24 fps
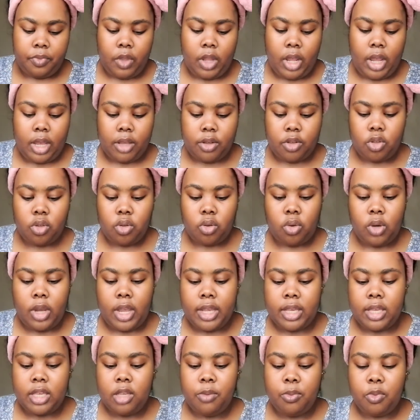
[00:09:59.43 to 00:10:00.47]
Yeah, so
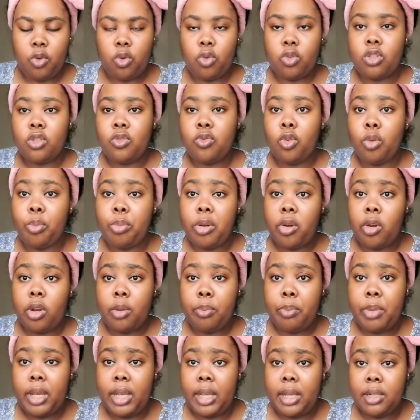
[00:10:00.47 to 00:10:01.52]
I keep those for
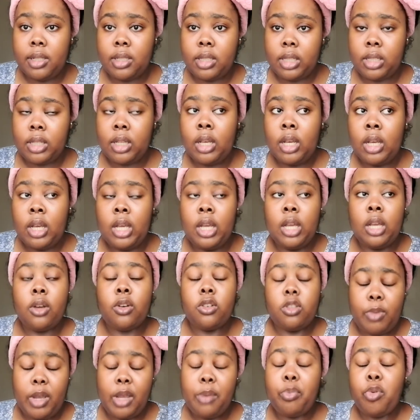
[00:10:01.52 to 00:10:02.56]
period pains,
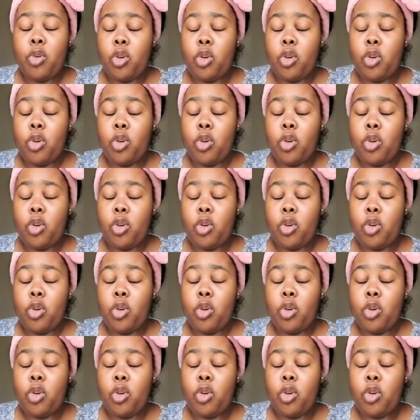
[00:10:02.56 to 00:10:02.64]
because my